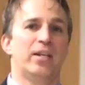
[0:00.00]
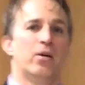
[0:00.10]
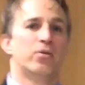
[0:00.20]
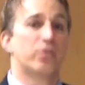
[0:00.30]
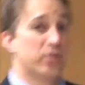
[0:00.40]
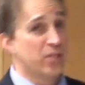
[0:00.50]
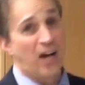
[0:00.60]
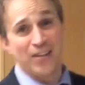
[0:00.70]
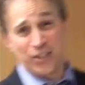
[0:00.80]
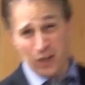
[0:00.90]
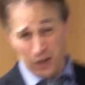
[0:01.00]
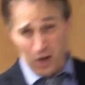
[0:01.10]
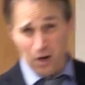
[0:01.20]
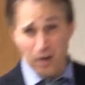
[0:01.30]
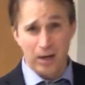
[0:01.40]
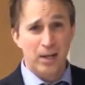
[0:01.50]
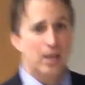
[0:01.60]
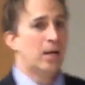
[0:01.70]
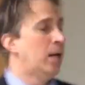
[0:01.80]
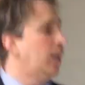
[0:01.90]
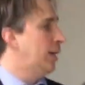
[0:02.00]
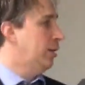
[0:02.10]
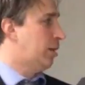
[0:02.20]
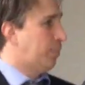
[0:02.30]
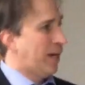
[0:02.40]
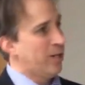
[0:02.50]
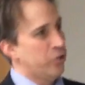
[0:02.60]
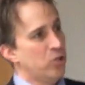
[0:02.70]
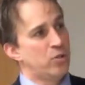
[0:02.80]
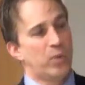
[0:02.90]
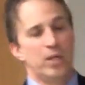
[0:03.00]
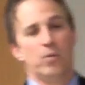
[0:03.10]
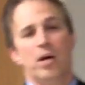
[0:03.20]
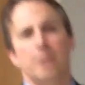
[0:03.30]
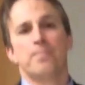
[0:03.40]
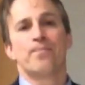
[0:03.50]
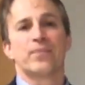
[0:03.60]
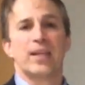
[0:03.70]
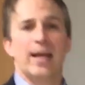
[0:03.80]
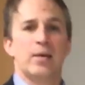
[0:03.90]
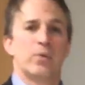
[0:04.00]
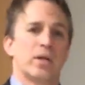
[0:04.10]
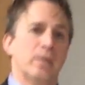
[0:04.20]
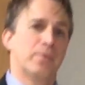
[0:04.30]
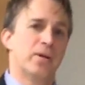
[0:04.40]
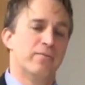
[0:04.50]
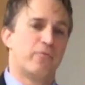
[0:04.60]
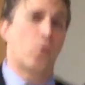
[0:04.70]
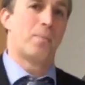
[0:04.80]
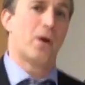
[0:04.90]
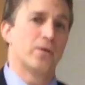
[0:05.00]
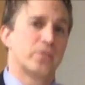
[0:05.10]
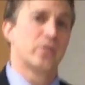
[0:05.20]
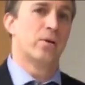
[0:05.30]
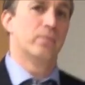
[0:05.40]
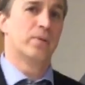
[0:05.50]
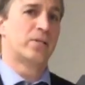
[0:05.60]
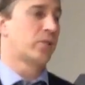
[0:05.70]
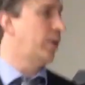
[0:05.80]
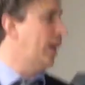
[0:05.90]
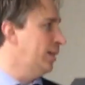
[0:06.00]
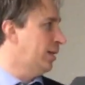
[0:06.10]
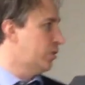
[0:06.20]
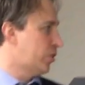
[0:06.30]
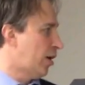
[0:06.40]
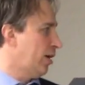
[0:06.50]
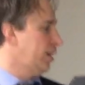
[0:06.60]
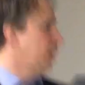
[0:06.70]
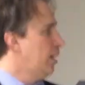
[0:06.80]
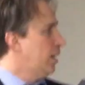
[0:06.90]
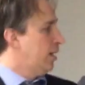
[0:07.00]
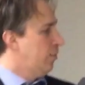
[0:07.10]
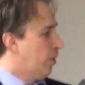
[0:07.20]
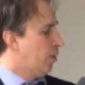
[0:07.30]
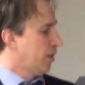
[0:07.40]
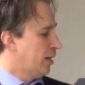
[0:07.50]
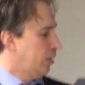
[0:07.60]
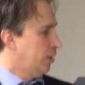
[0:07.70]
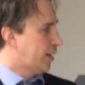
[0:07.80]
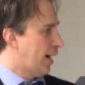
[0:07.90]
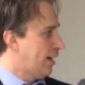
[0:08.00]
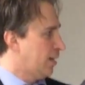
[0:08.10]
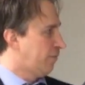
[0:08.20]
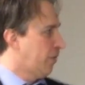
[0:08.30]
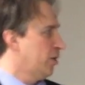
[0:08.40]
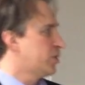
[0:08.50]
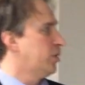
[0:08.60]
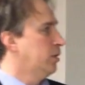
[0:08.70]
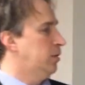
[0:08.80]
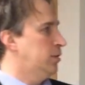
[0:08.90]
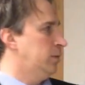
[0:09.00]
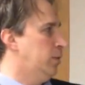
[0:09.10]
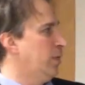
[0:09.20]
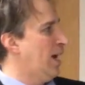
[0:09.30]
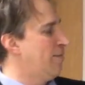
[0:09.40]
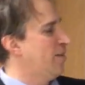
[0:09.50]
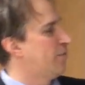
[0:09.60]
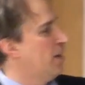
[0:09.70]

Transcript: video so it's not so long. You can pick and choose what you want, and we're going to put it in 4 parts. So let's go ahead and get started. What we're going to look at here first, we have a